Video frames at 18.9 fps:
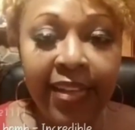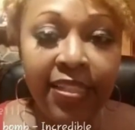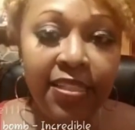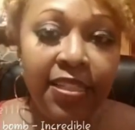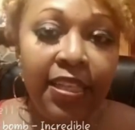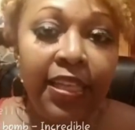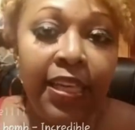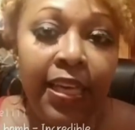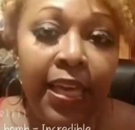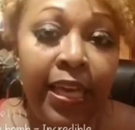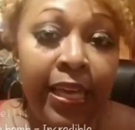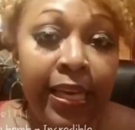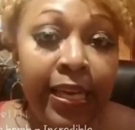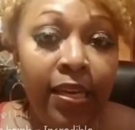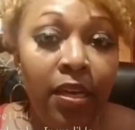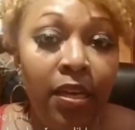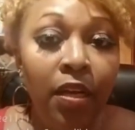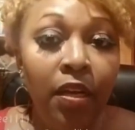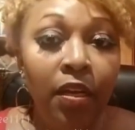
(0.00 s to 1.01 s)
And that's
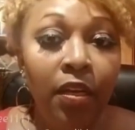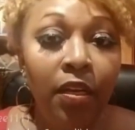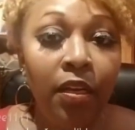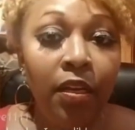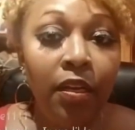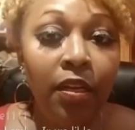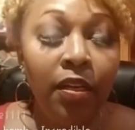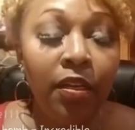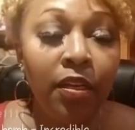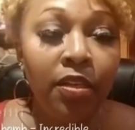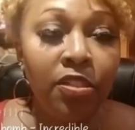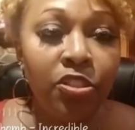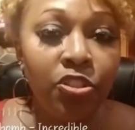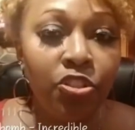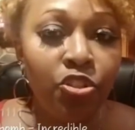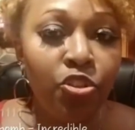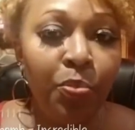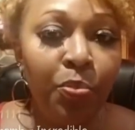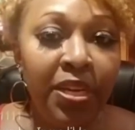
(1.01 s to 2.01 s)
the key.
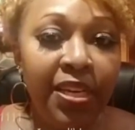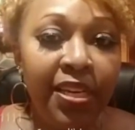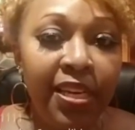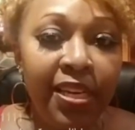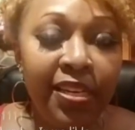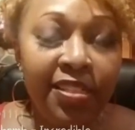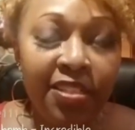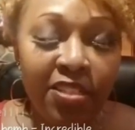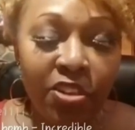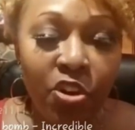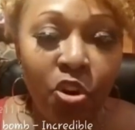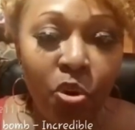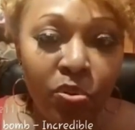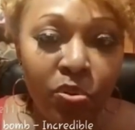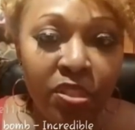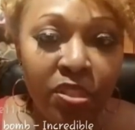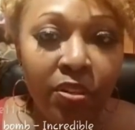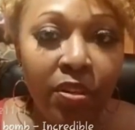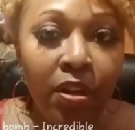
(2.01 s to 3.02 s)
Because there's so many
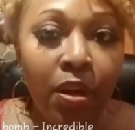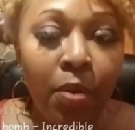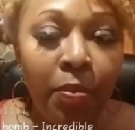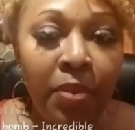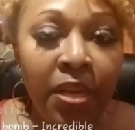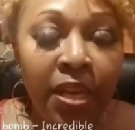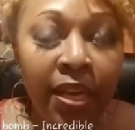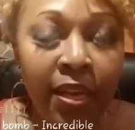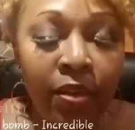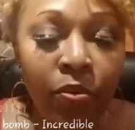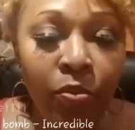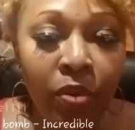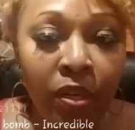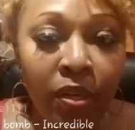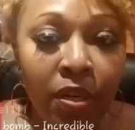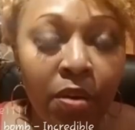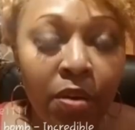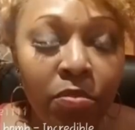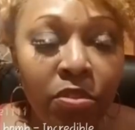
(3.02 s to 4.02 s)
keys and codes that are
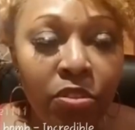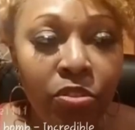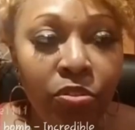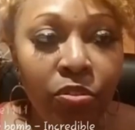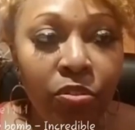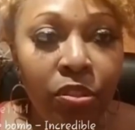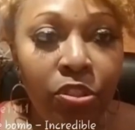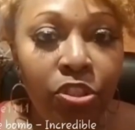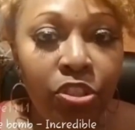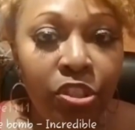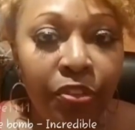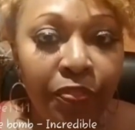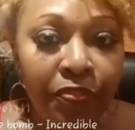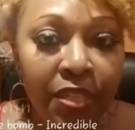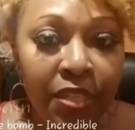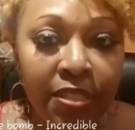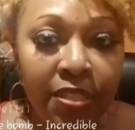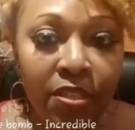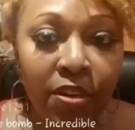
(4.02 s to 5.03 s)
coming in when it comes
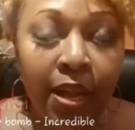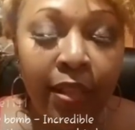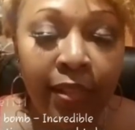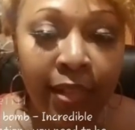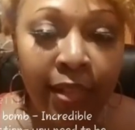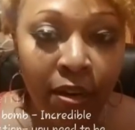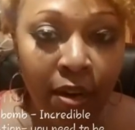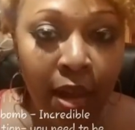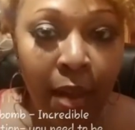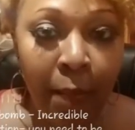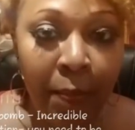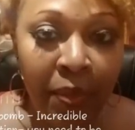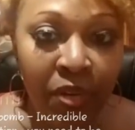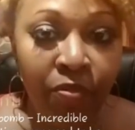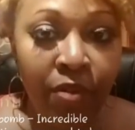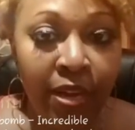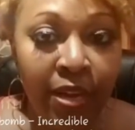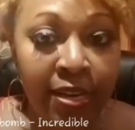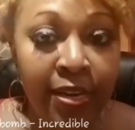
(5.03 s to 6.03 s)
to the shifts that
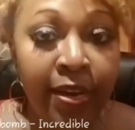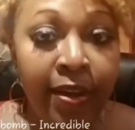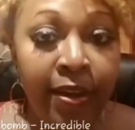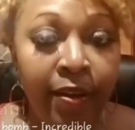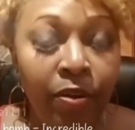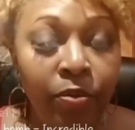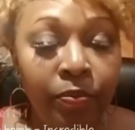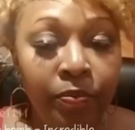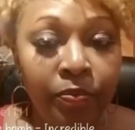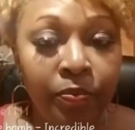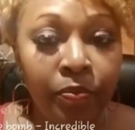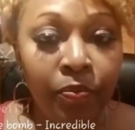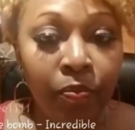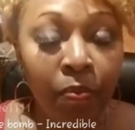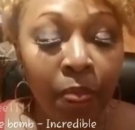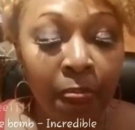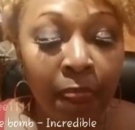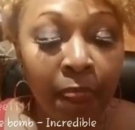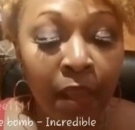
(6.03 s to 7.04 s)
are happening right
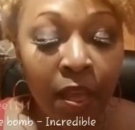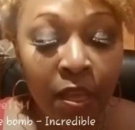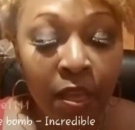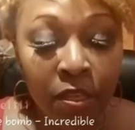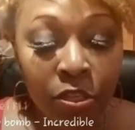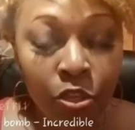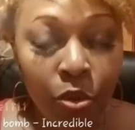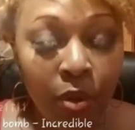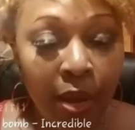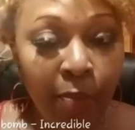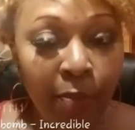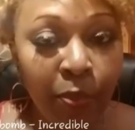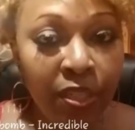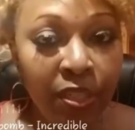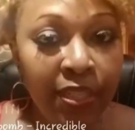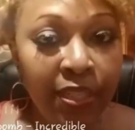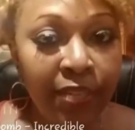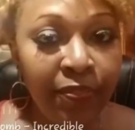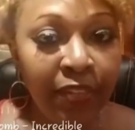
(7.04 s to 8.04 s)
now.
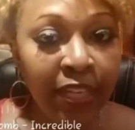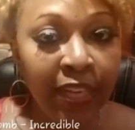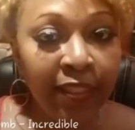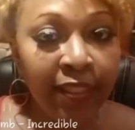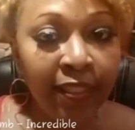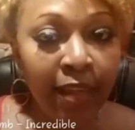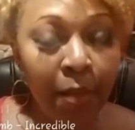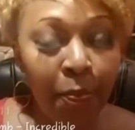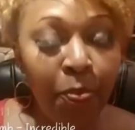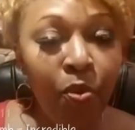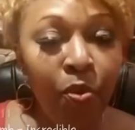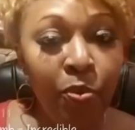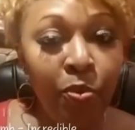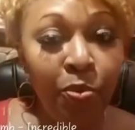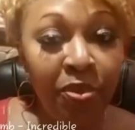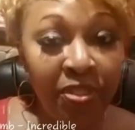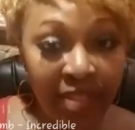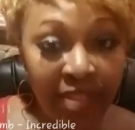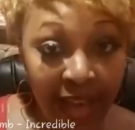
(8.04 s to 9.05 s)
So I'm going to leave it
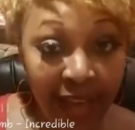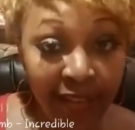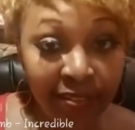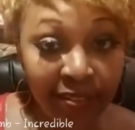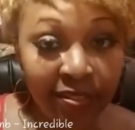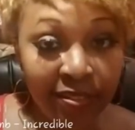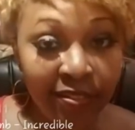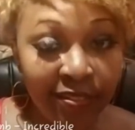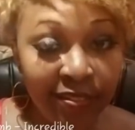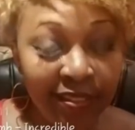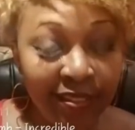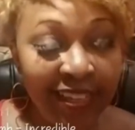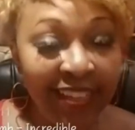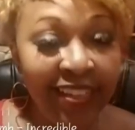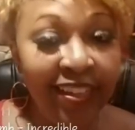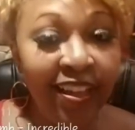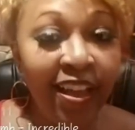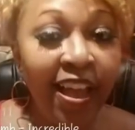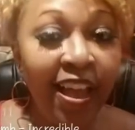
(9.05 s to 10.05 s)
at that point with
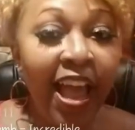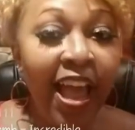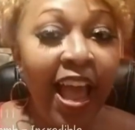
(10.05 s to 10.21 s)
that.